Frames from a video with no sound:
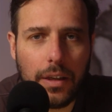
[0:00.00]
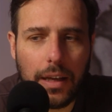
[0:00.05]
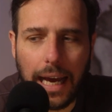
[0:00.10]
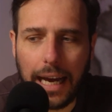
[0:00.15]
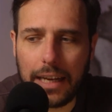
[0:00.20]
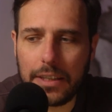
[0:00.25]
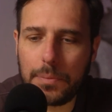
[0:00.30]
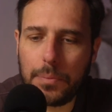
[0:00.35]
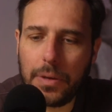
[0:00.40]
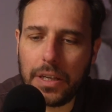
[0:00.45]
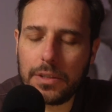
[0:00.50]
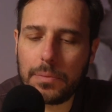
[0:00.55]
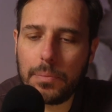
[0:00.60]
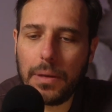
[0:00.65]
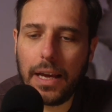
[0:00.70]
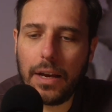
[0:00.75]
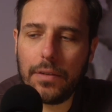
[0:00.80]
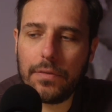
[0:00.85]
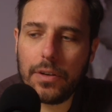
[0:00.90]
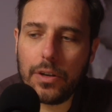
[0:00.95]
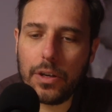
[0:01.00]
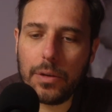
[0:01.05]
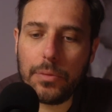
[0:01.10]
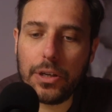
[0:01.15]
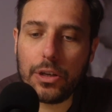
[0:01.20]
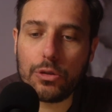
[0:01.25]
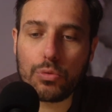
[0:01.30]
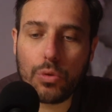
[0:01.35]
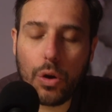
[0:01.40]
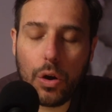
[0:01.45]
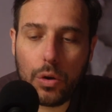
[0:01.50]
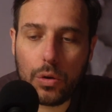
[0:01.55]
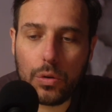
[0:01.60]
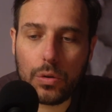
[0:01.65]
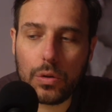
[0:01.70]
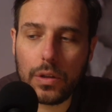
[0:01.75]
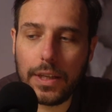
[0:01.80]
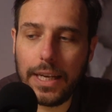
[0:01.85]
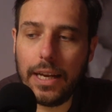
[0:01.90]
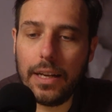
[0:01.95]
Aspects play a very big
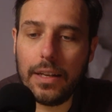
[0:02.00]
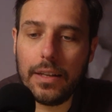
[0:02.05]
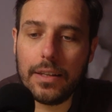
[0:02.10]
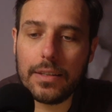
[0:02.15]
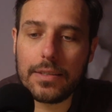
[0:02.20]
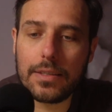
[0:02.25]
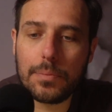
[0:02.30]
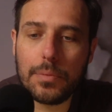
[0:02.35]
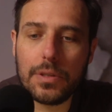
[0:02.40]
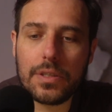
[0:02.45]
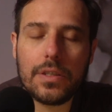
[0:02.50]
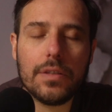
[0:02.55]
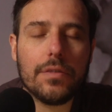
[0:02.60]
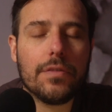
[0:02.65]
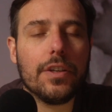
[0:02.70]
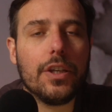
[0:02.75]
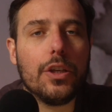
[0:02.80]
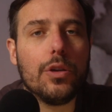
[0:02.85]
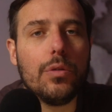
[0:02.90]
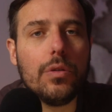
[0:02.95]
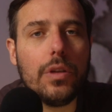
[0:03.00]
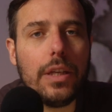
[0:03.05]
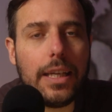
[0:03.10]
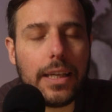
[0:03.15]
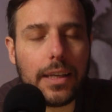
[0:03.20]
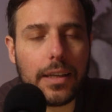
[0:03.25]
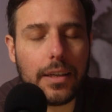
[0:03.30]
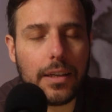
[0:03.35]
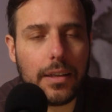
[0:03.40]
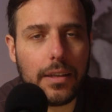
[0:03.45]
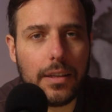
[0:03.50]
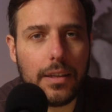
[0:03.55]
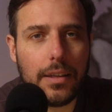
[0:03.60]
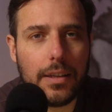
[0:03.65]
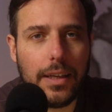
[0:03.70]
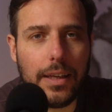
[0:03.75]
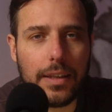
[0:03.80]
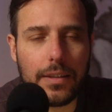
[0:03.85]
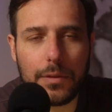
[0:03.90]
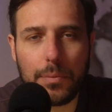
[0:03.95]
role in the specific unique
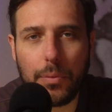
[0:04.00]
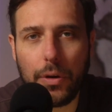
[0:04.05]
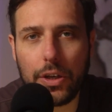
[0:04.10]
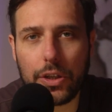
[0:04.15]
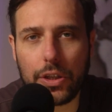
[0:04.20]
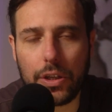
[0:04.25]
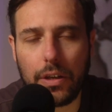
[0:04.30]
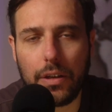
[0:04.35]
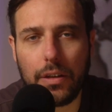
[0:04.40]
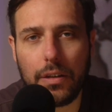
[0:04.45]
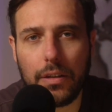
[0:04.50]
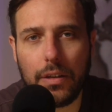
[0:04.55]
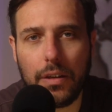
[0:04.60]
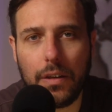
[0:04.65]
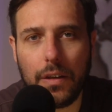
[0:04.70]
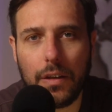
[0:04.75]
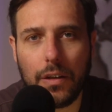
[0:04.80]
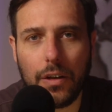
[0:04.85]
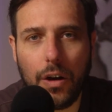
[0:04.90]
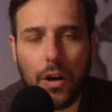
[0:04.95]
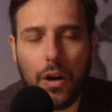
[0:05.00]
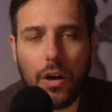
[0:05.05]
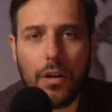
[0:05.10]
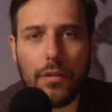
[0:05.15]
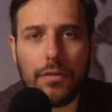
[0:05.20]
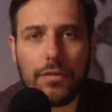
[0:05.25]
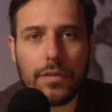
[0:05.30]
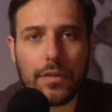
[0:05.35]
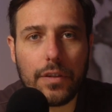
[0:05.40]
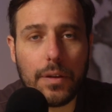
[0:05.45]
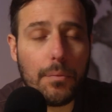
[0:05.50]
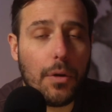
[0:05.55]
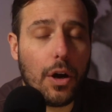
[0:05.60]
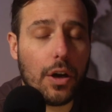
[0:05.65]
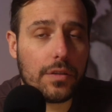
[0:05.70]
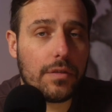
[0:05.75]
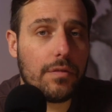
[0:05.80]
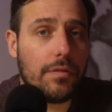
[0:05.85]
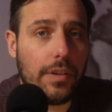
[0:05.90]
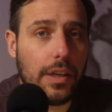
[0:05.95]
expression of the
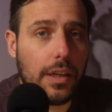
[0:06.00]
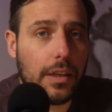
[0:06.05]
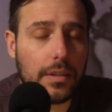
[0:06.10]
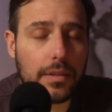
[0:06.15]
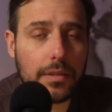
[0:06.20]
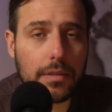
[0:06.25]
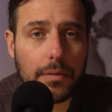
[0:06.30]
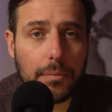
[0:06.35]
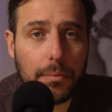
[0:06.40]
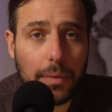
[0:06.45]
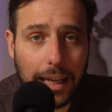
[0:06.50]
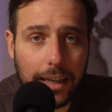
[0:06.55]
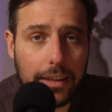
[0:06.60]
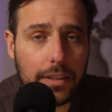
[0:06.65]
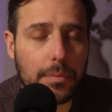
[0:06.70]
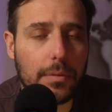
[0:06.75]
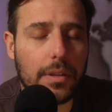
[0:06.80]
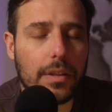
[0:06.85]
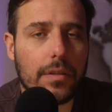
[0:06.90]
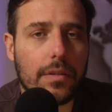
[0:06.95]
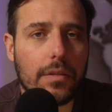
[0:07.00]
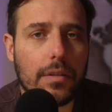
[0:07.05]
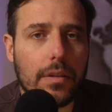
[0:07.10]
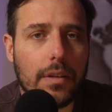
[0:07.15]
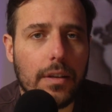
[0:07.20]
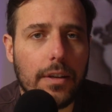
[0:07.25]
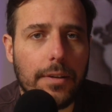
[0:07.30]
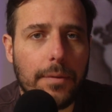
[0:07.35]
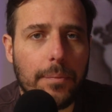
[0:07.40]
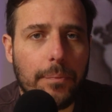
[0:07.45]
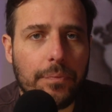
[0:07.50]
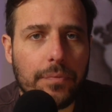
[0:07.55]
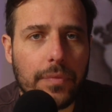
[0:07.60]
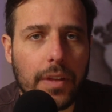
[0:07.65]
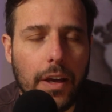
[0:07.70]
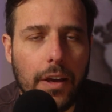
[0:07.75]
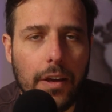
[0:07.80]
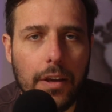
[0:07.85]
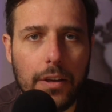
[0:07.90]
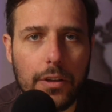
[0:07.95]
Mars and Venus placements.
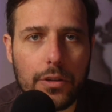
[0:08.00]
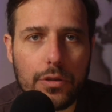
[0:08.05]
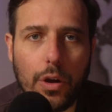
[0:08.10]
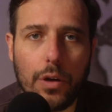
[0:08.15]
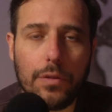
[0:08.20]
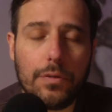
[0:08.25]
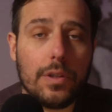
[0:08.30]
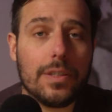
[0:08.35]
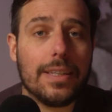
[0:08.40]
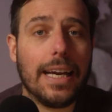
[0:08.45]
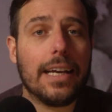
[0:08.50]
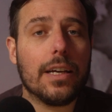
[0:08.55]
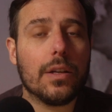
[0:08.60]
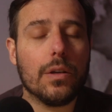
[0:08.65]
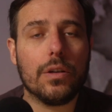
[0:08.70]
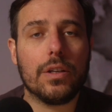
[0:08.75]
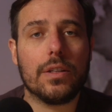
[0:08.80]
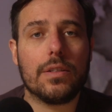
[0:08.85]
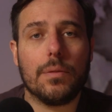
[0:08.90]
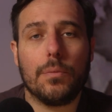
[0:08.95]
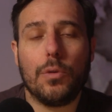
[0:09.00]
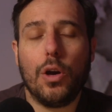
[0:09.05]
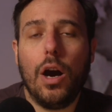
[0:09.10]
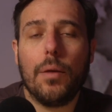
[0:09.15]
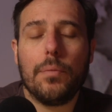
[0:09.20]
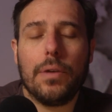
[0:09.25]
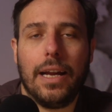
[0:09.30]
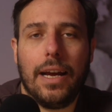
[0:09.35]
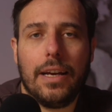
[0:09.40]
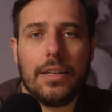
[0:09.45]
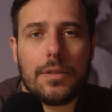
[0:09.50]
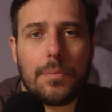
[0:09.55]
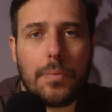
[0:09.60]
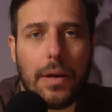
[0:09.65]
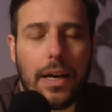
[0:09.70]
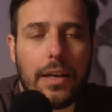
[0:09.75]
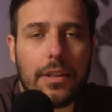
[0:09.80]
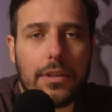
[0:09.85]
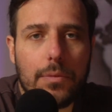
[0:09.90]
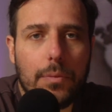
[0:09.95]
So if we take a look at some common
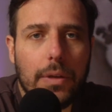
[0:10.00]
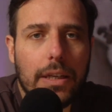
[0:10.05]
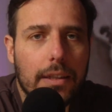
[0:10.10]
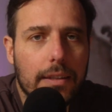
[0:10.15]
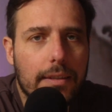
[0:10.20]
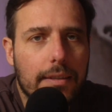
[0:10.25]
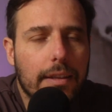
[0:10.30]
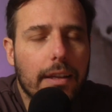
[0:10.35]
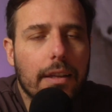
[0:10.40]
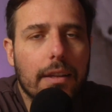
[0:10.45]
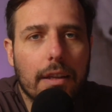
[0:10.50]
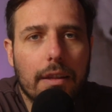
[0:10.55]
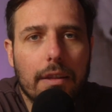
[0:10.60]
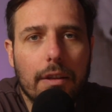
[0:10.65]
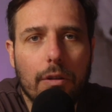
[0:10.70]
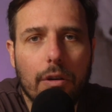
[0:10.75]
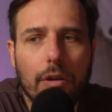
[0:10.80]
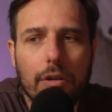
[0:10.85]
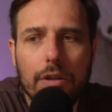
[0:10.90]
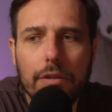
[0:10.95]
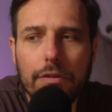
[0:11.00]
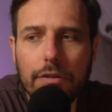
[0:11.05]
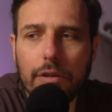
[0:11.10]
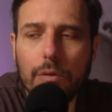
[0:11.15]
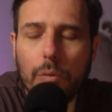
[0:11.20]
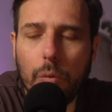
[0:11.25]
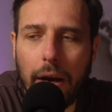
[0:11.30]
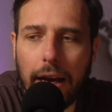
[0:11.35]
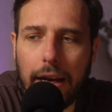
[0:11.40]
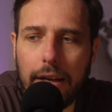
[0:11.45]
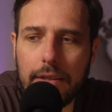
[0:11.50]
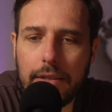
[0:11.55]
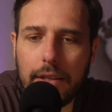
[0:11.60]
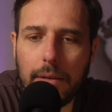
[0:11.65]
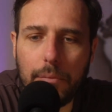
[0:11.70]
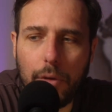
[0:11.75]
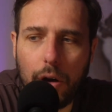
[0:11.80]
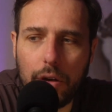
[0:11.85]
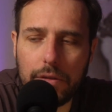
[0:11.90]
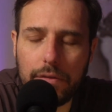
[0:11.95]
aspects, we can see that there are different ways
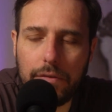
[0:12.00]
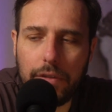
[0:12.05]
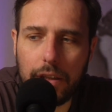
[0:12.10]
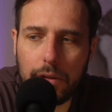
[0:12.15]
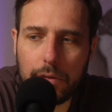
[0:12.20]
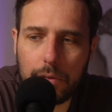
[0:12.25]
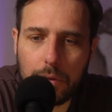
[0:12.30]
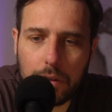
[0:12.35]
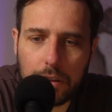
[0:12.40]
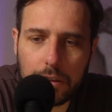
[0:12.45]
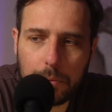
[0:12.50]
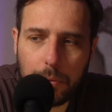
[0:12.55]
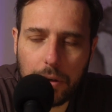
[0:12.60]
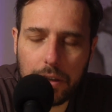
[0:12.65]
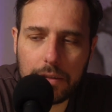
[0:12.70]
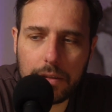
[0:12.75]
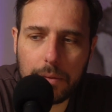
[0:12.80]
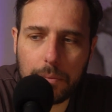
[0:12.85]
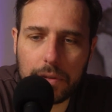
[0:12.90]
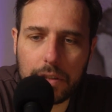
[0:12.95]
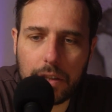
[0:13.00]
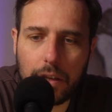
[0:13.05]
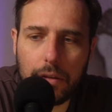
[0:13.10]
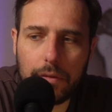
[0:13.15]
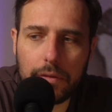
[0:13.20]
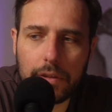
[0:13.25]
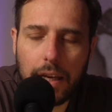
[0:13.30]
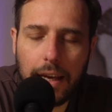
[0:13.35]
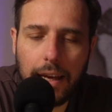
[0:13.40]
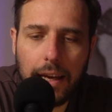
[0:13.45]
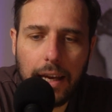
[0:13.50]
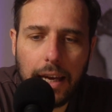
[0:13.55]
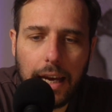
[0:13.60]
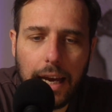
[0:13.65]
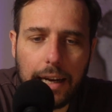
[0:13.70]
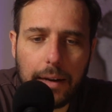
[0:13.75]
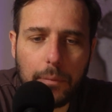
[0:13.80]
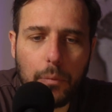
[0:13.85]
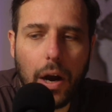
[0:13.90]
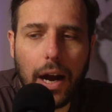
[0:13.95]
that Mars and Venus will express themselves
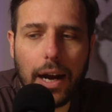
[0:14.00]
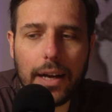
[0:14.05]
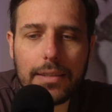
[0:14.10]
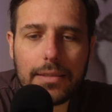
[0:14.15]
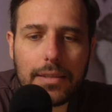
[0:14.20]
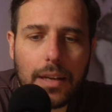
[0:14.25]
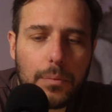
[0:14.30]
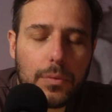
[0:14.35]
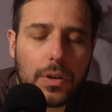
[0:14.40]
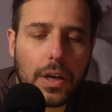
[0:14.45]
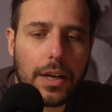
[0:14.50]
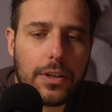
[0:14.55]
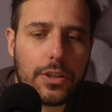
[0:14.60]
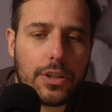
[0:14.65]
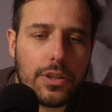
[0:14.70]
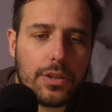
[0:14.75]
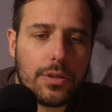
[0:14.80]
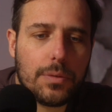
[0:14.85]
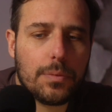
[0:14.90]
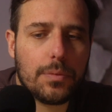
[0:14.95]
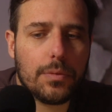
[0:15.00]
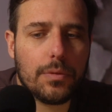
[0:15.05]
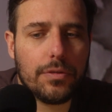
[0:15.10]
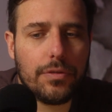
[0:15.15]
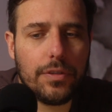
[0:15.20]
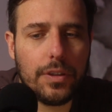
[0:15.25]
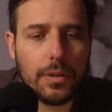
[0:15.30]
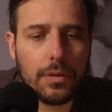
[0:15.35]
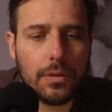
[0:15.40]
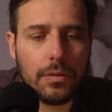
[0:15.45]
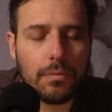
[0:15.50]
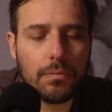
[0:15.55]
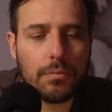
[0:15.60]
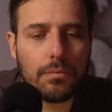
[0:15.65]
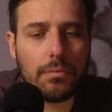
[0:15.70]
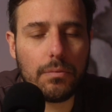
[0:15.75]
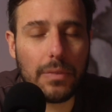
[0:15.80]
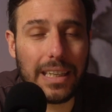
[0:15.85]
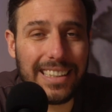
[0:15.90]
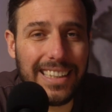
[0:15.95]
and why some relationships will feel
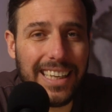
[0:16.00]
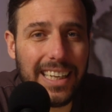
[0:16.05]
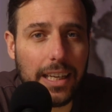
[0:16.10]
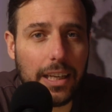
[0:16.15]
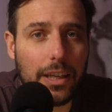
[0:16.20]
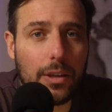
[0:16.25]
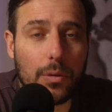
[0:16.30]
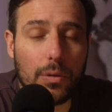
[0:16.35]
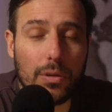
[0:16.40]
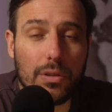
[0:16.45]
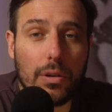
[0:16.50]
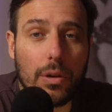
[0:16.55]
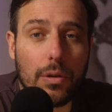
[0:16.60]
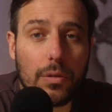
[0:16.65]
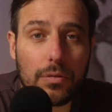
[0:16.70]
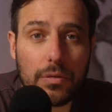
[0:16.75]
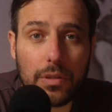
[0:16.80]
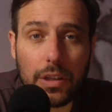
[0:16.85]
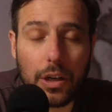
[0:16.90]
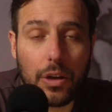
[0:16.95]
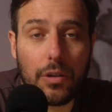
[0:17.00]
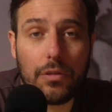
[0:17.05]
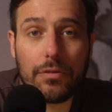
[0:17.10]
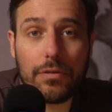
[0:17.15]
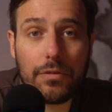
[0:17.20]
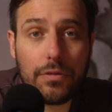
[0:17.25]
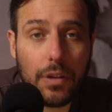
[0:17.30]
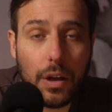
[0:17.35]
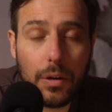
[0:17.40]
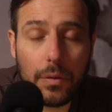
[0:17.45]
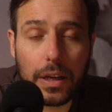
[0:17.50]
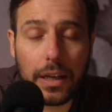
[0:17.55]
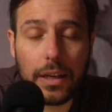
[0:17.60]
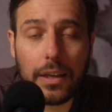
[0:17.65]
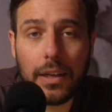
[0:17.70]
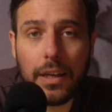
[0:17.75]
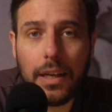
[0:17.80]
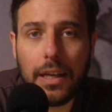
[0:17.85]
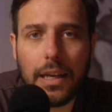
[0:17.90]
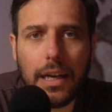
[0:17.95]
magnetic or
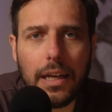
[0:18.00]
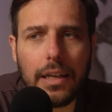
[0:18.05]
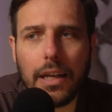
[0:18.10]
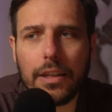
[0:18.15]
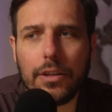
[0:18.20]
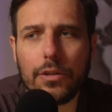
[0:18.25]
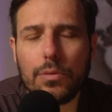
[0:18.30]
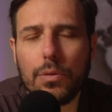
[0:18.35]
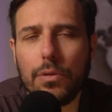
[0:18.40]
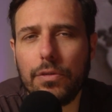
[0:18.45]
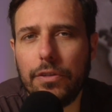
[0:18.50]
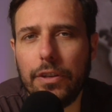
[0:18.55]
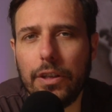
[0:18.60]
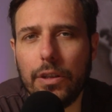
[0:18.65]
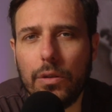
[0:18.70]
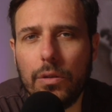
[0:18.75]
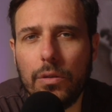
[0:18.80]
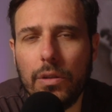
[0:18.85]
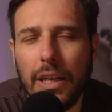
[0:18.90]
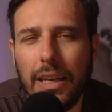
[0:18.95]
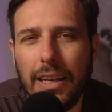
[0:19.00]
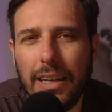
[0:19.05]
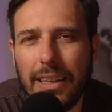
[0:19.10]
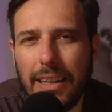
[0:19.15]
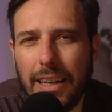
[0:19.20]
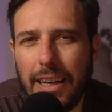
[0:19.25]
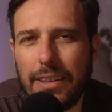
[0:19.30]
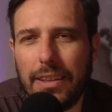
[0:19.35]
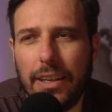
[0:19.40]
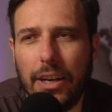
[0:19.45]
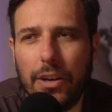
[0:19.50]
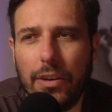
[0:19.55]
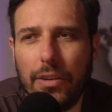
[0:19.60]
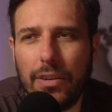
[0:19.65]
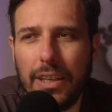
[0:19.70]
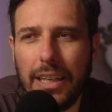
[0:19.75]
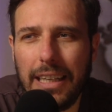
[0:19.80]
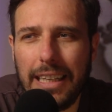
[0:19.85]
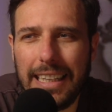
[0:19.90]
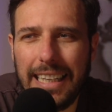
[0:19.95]
flowing and others will feel like they're
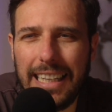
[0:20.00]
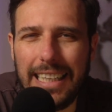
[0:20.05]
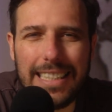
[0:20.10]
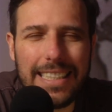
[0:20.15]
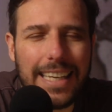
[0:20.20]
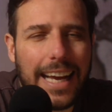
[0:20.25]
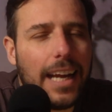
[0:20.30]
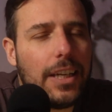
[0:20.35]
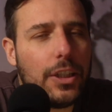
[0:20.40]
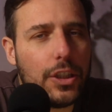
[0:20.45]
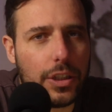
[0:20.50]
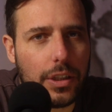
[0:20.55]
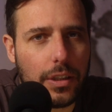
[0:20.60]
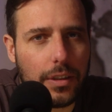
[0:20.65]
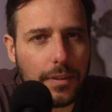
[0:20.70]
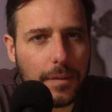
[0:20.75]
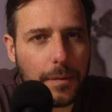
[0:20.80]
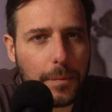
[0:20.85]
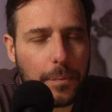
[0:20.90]
in tension.